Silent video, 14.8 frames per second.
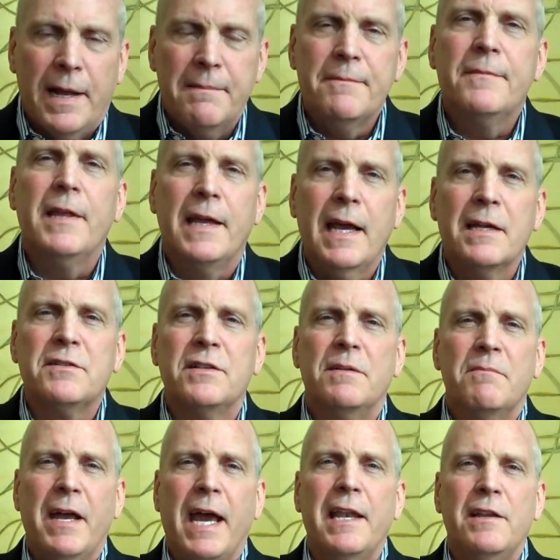itself. Right. They
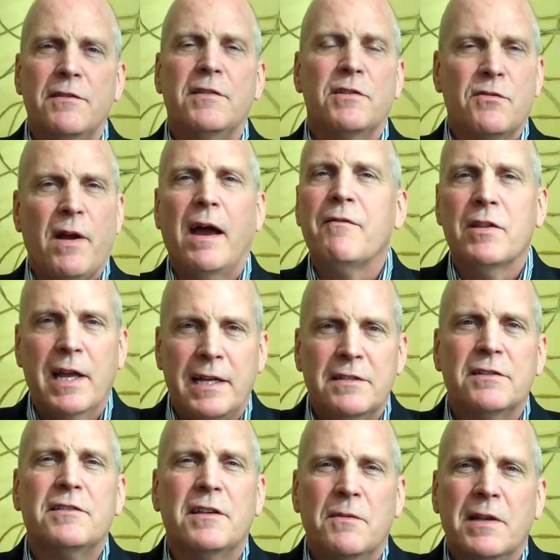actually manage the travel
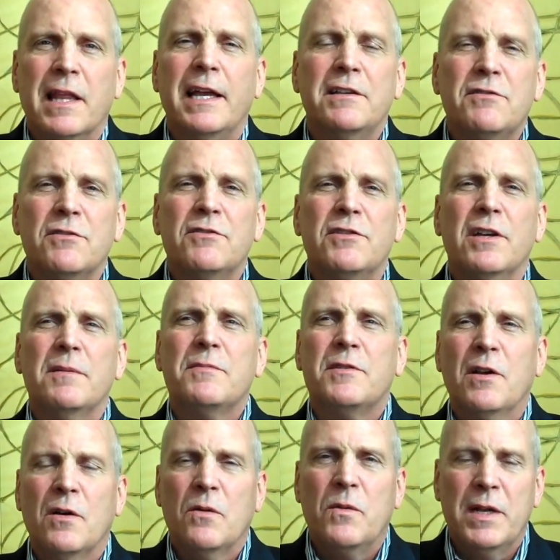agency relationship.
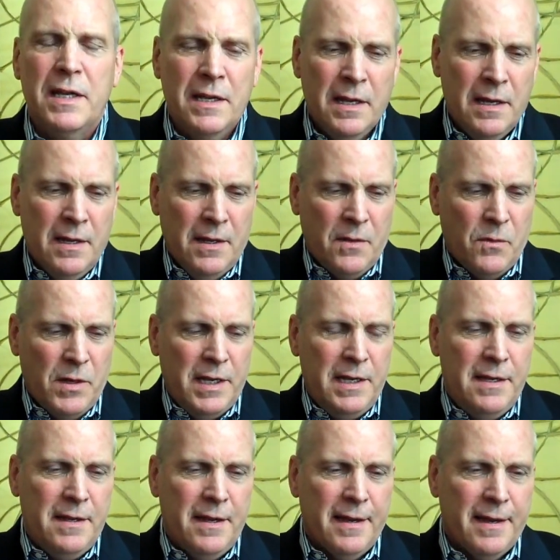So we
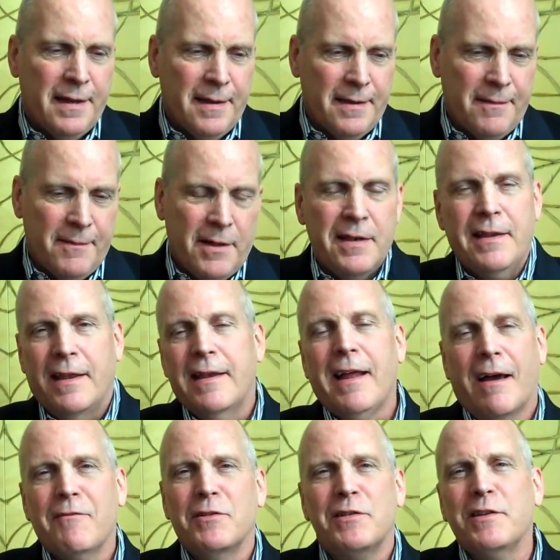and
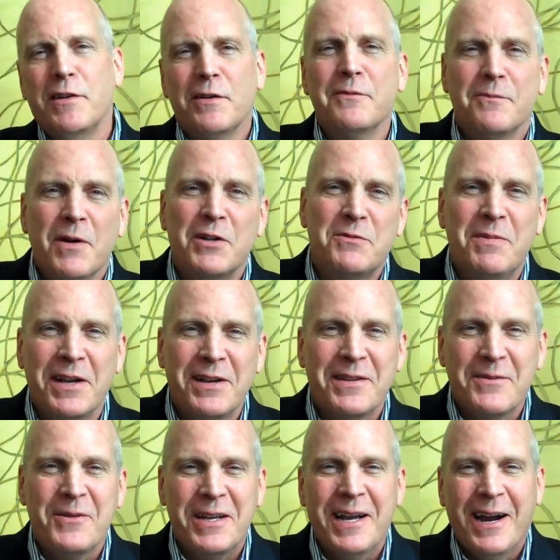obviously they're much bigger
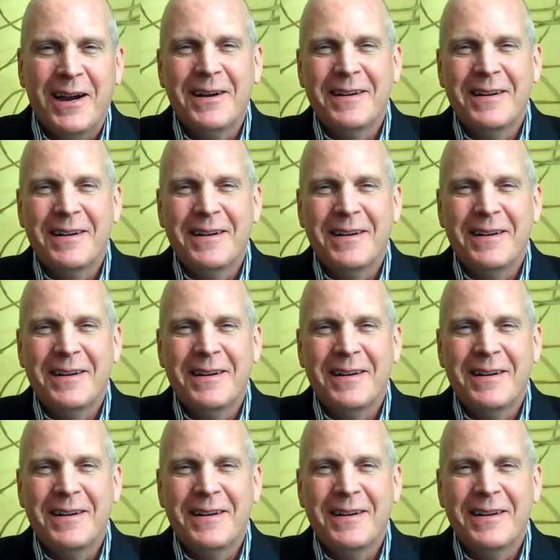than we